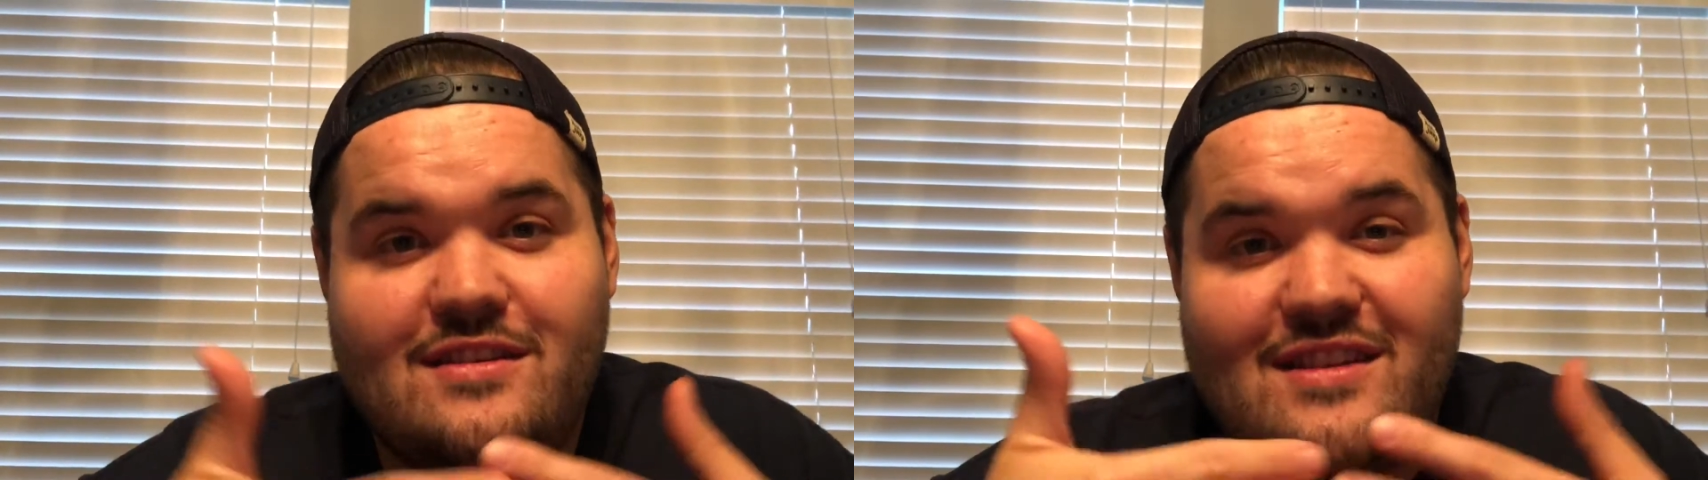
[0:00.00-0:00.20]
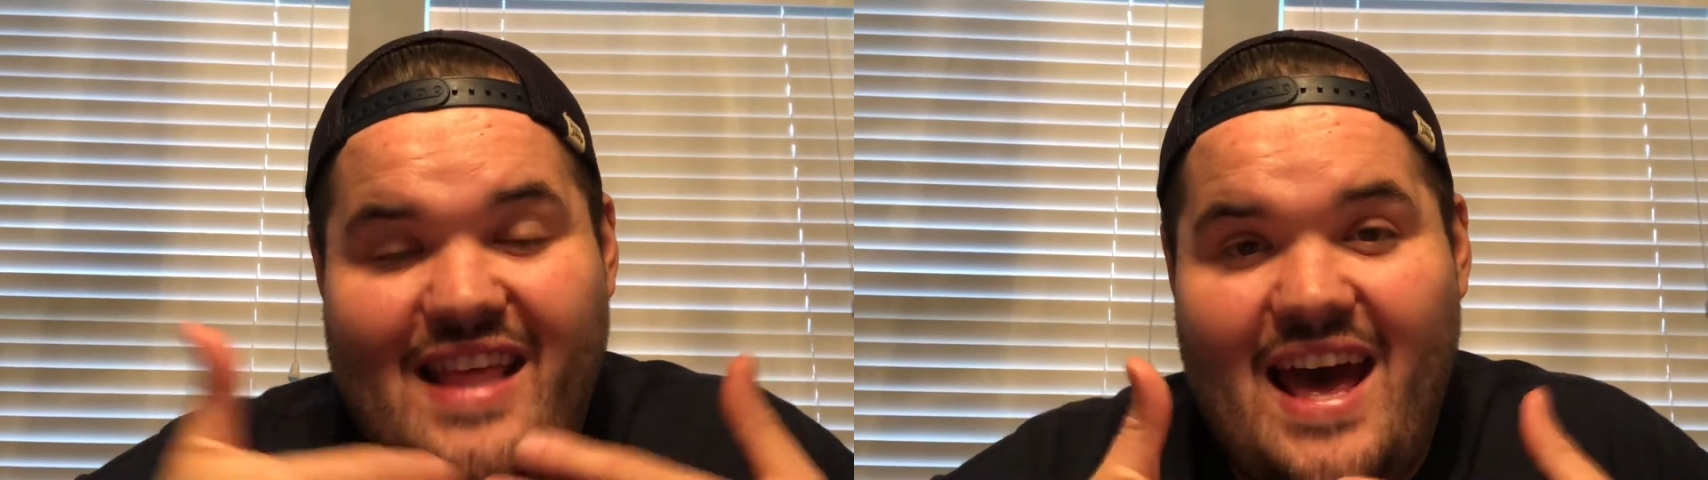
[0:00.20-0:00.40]

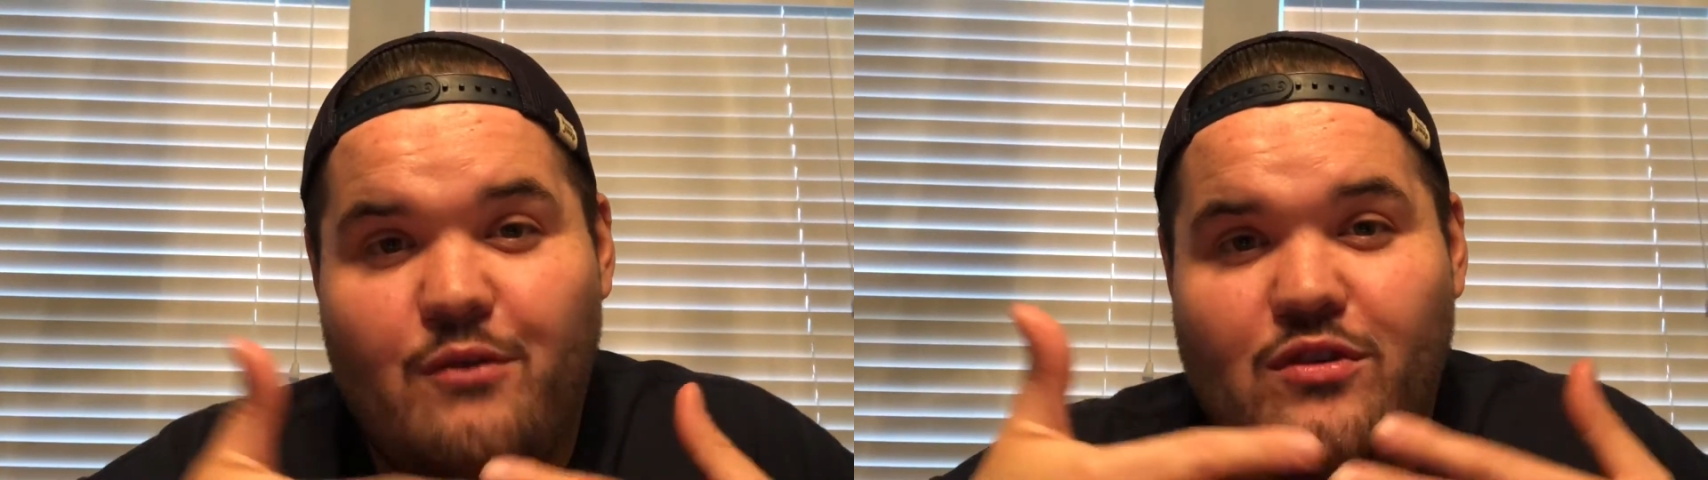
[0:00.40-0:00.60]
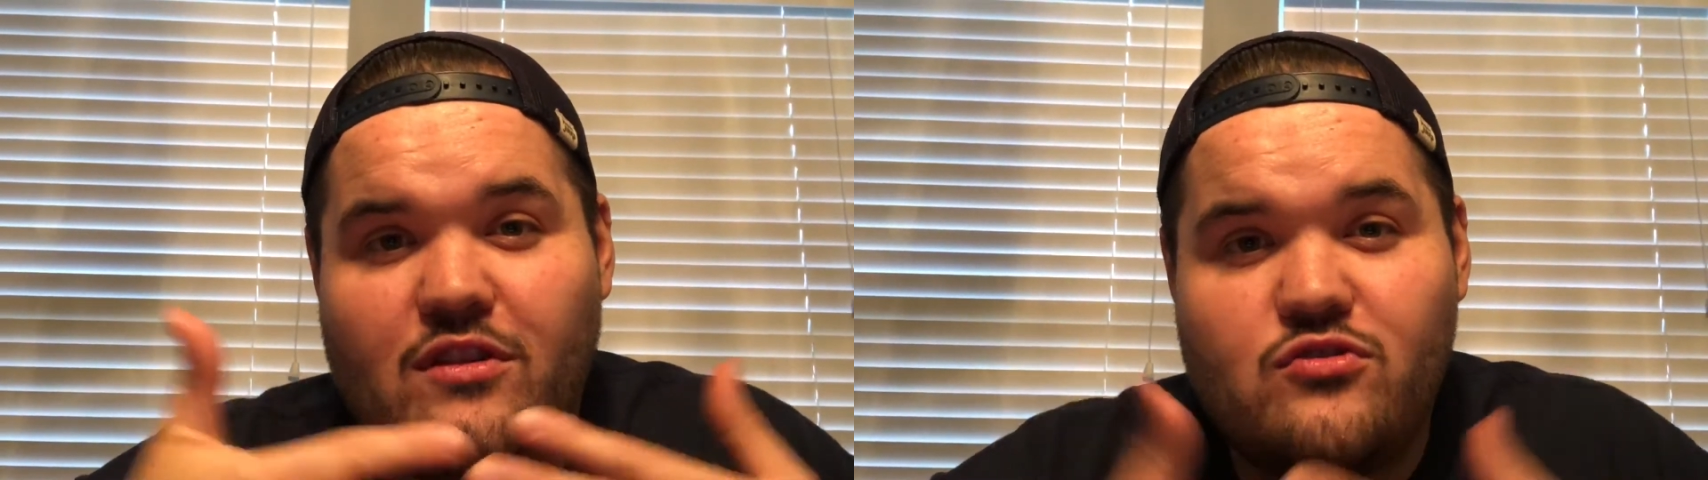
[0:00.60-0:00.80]
that
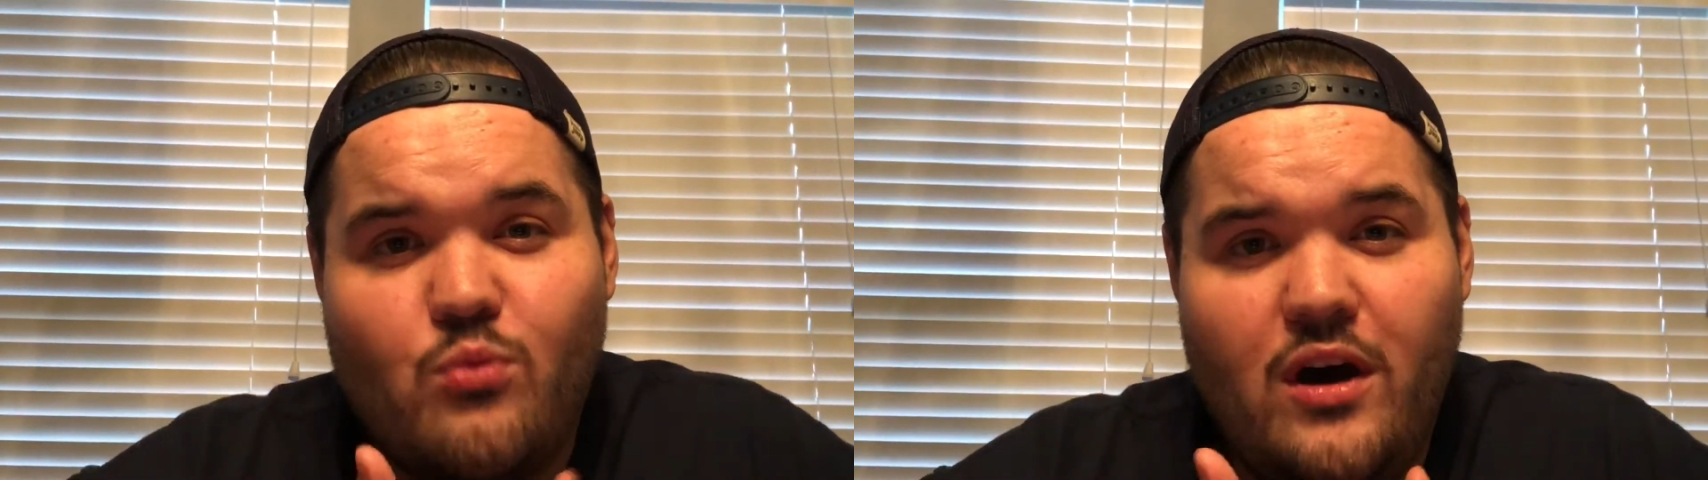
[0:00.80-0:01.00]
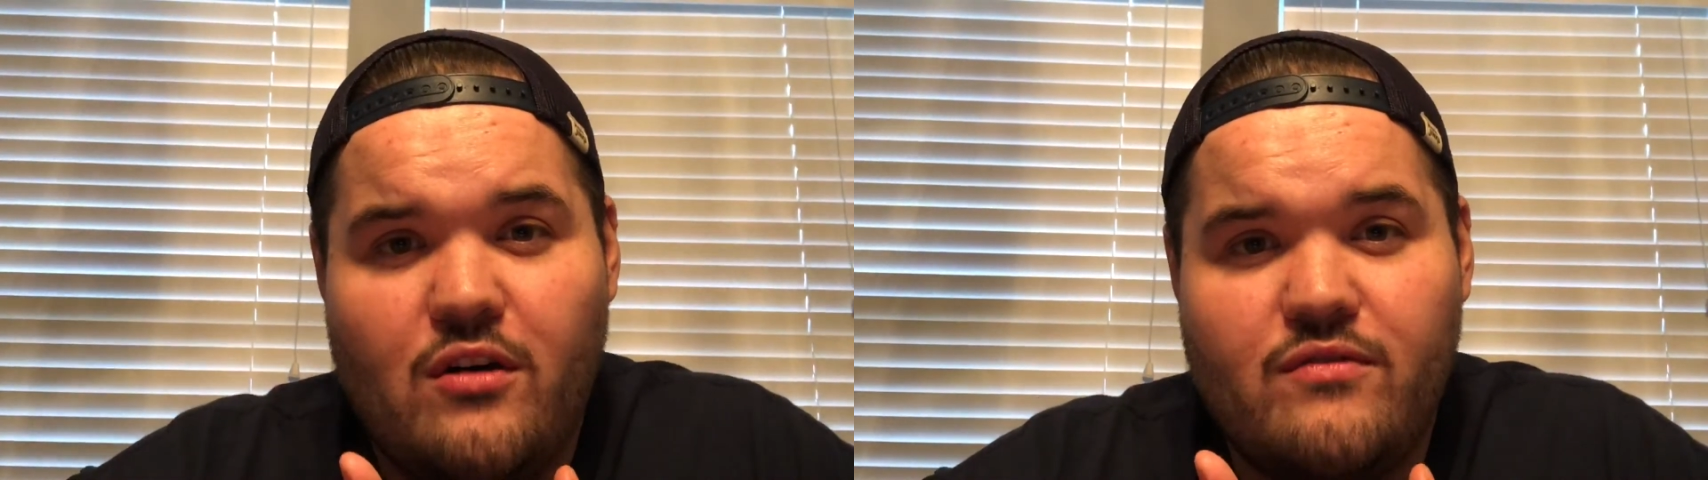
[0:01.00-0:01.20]
with the
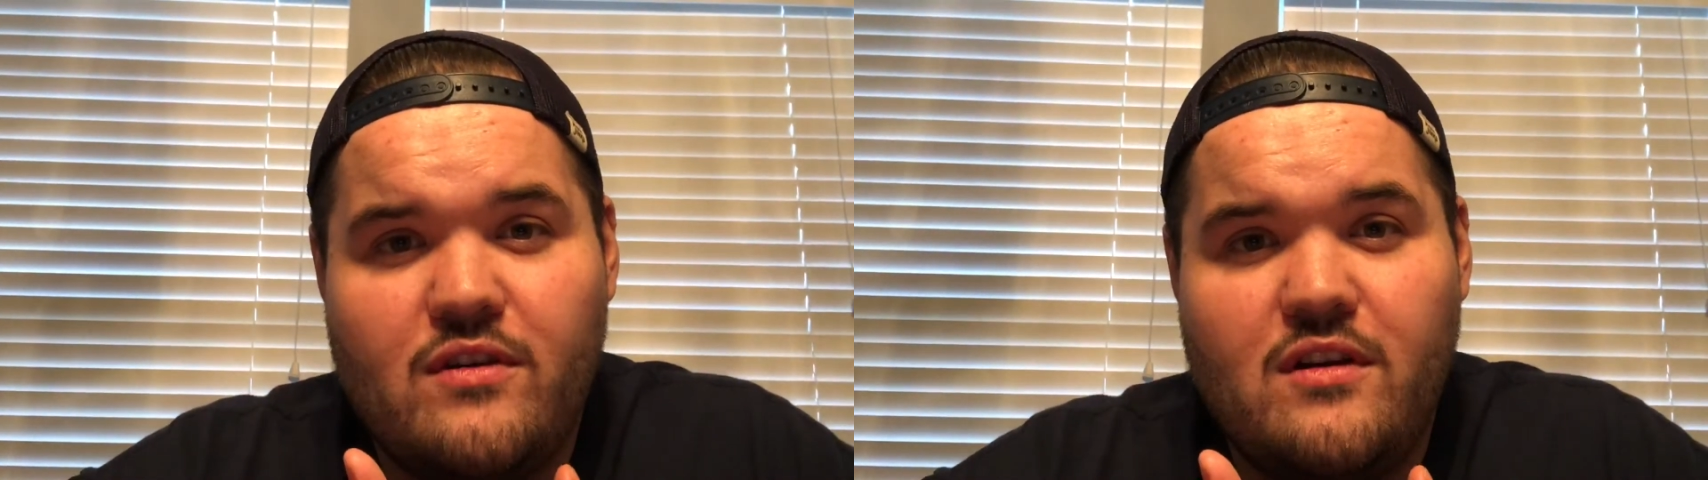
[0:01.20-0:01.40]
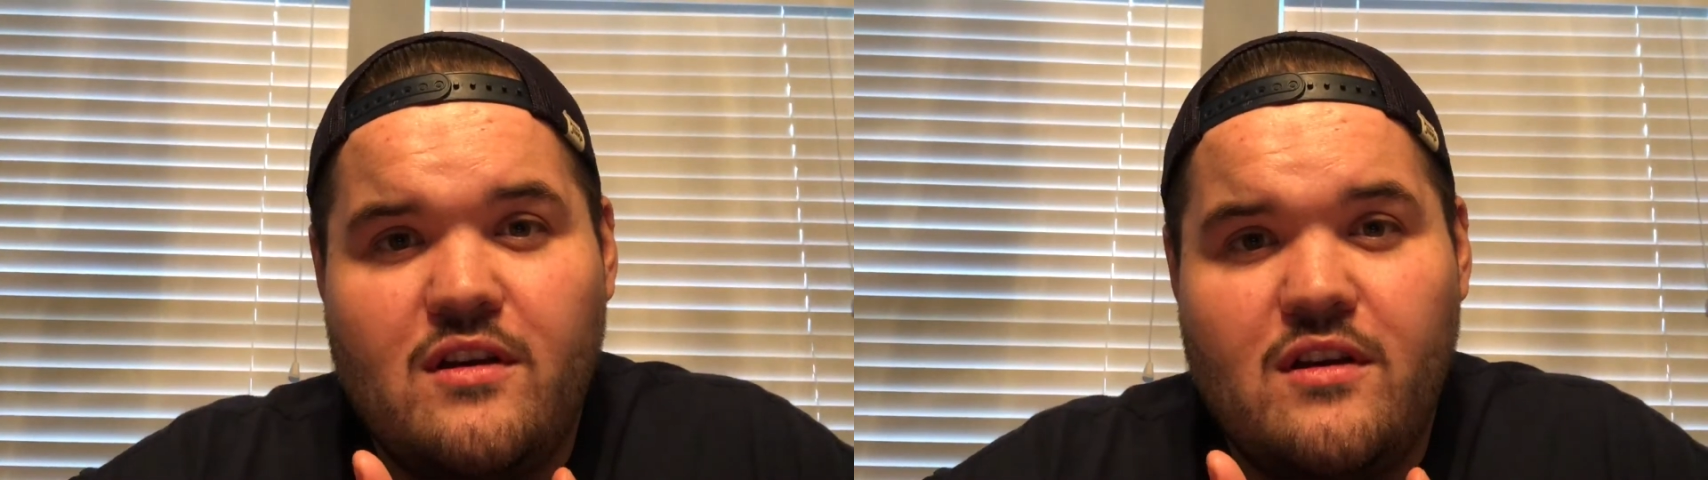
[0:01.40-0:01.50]
12.